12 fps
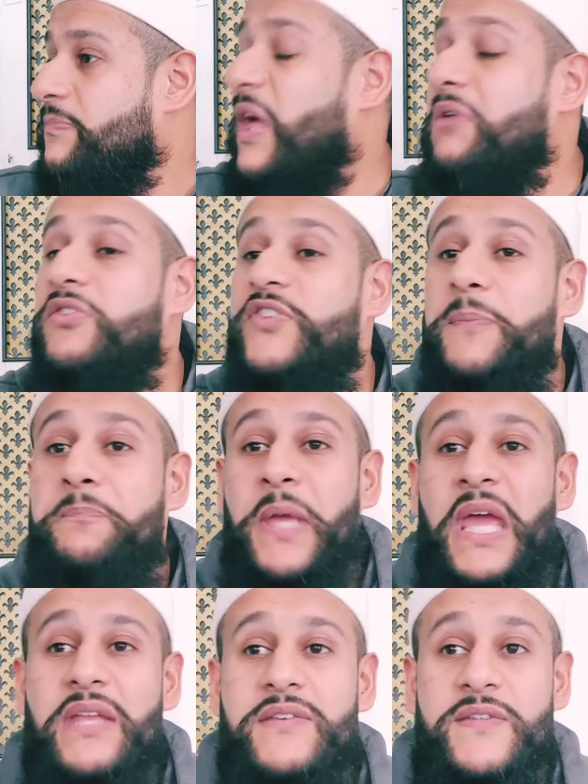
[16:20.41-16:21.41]
There is a
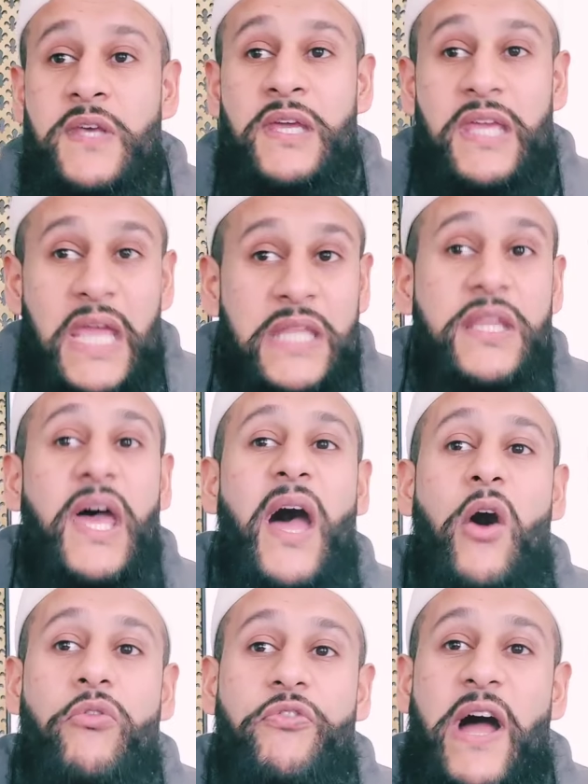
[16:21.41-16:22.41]
pit in the
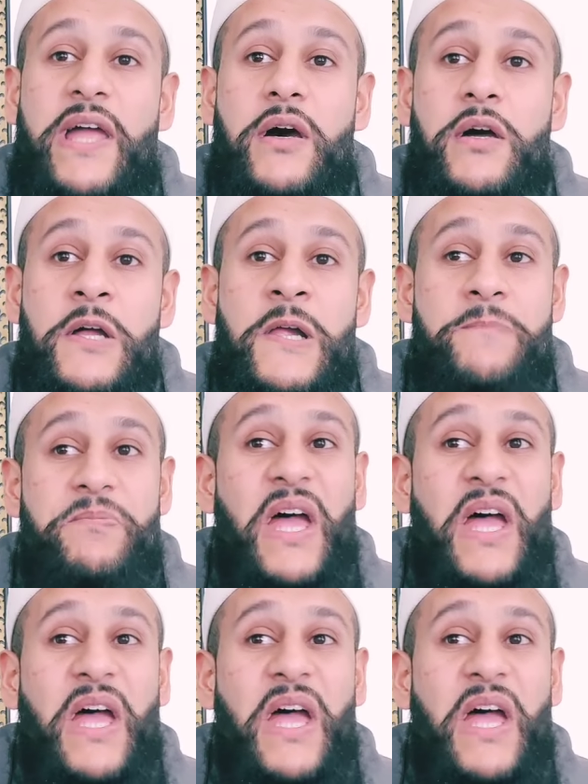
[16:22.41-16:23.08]
hellfire